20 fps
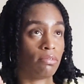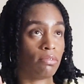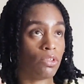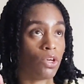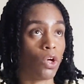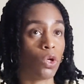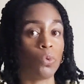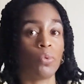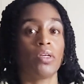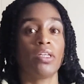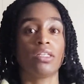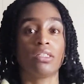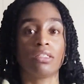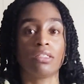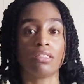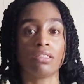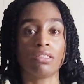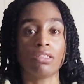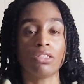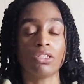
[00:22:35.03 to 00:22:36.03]

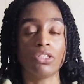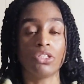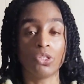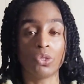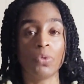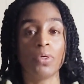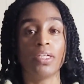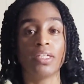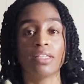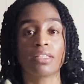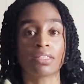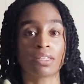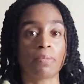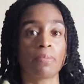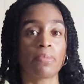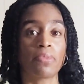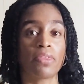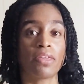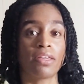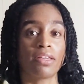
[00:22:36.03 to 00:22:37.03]
always doing
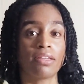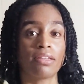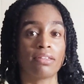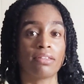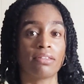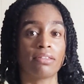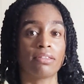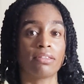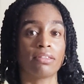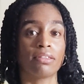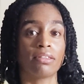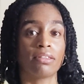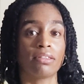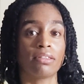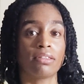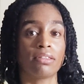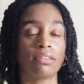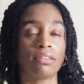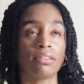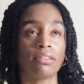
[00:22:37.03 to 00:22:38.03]
something.
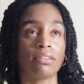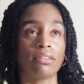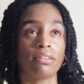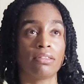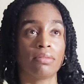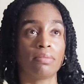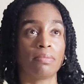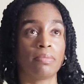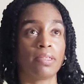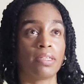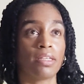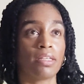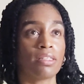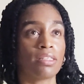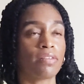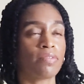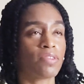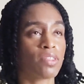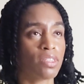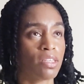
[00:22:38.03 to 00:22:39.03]
Because
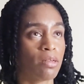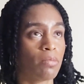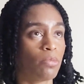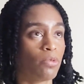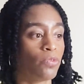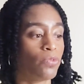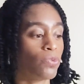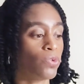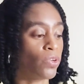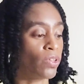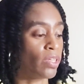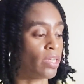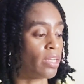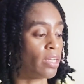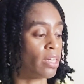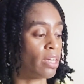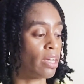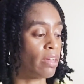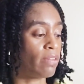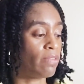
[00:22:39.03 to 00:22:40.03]
I've said before,
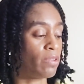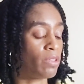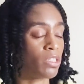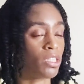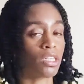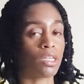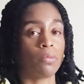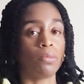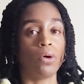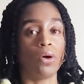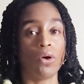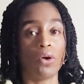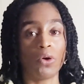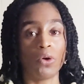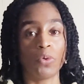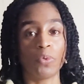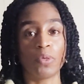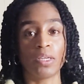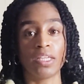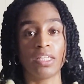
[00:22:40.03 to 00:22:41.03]
like, it feels like I'm
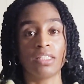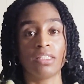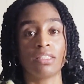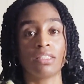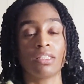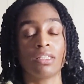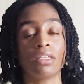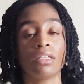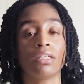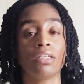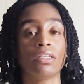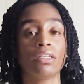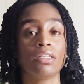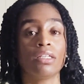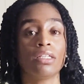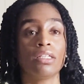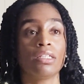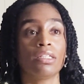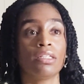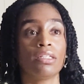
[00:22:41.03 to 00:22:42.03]
always
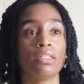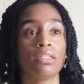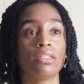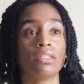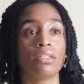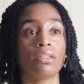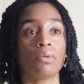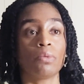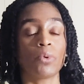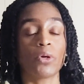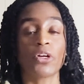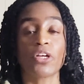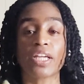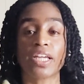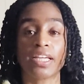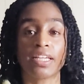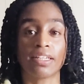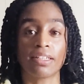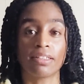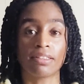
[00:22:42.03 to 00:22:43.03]

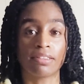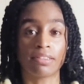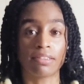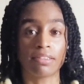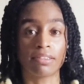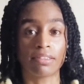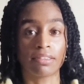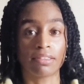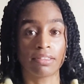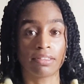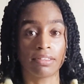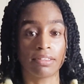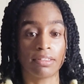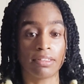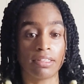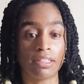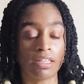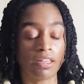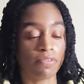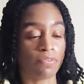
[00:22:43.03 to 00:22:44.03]
working.
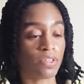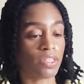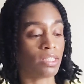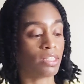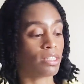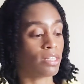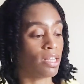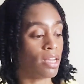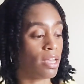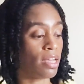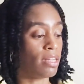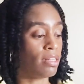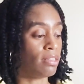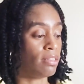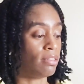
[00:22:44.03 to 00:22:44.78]
If it's not